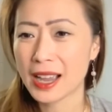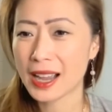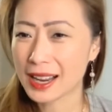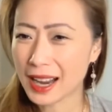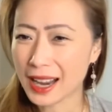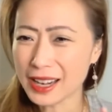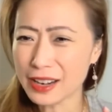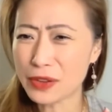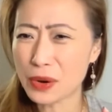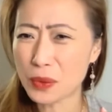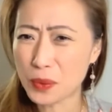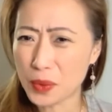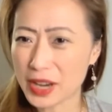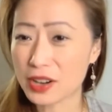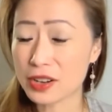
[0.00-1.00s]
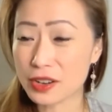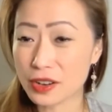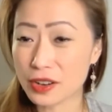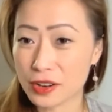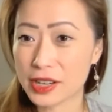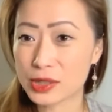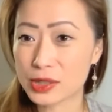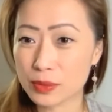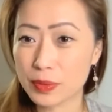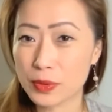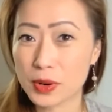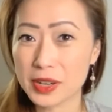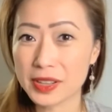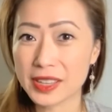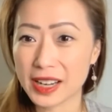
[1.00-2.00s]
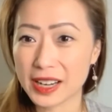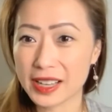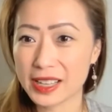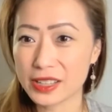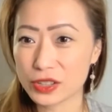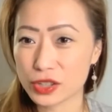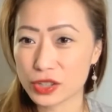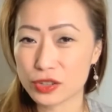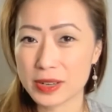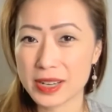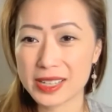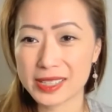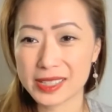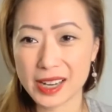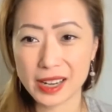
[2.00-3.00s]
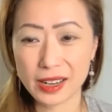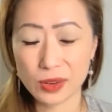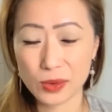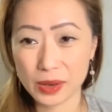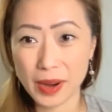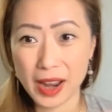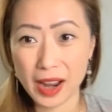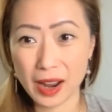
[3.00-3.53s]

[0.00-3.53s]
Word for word: a kind of a weird earnings report that I think the street is taking one way.